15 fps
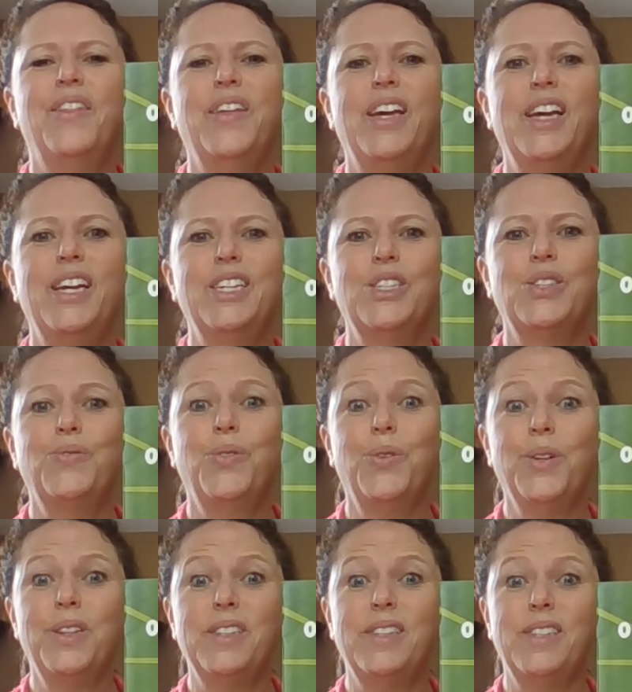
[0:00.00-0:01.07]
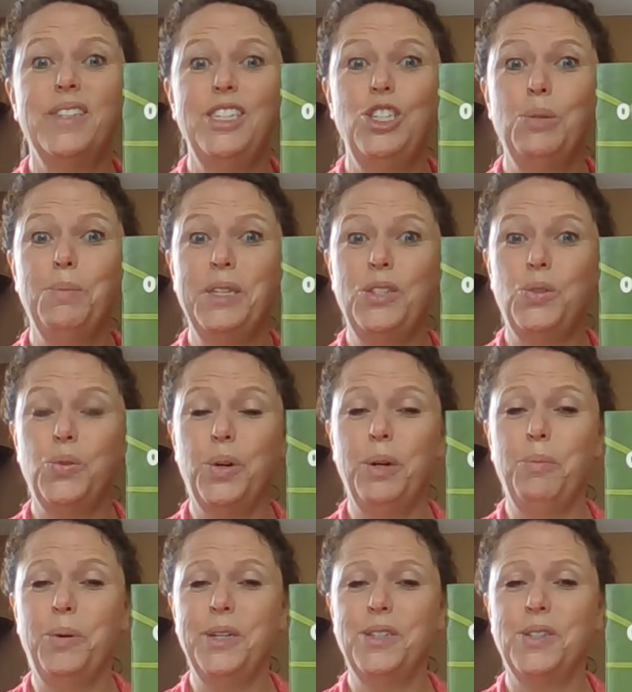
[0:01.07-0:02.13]
Thanks for listening to my
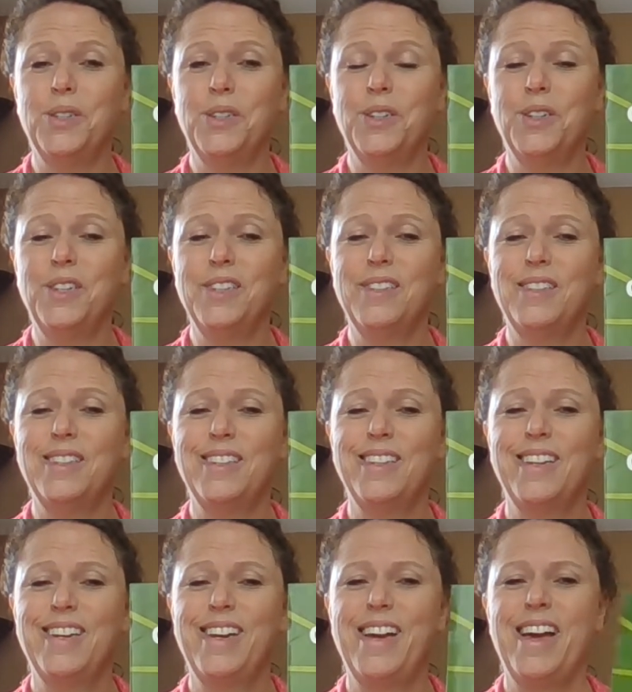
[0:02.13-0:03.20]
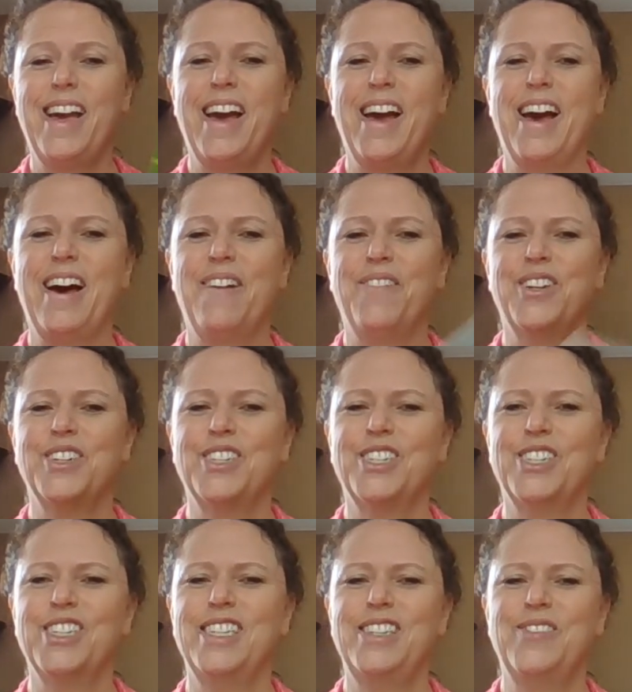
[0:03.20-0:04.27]
story, boys and girls. Have a
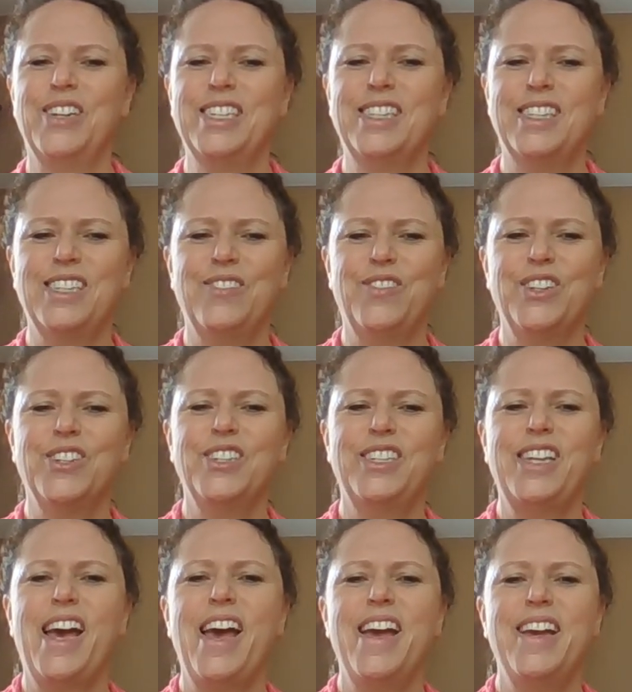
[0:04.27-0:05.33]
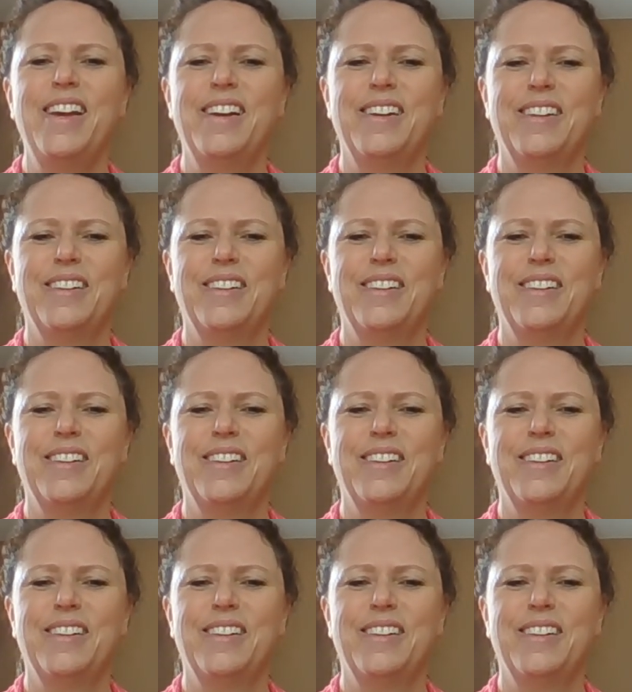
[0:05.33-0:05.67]
good rest of your day.